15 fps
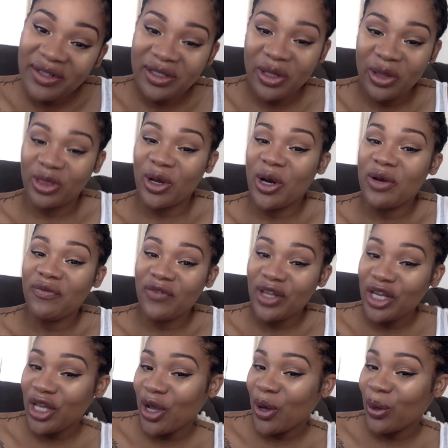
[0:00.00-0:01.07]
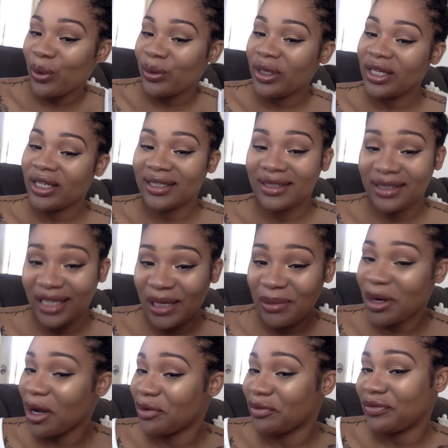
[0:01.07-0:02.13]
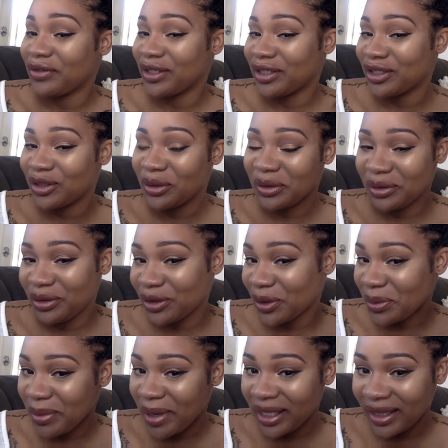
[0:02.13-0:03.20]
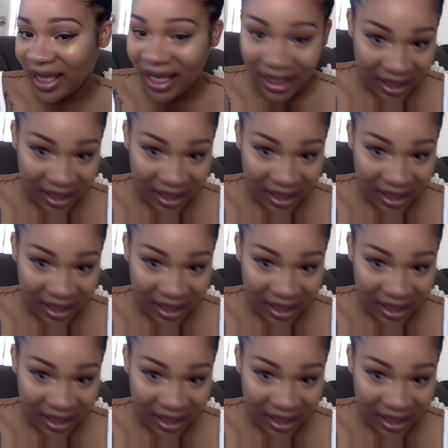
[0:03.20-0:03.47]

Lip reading: the third video in the same outfit, so don't mind that.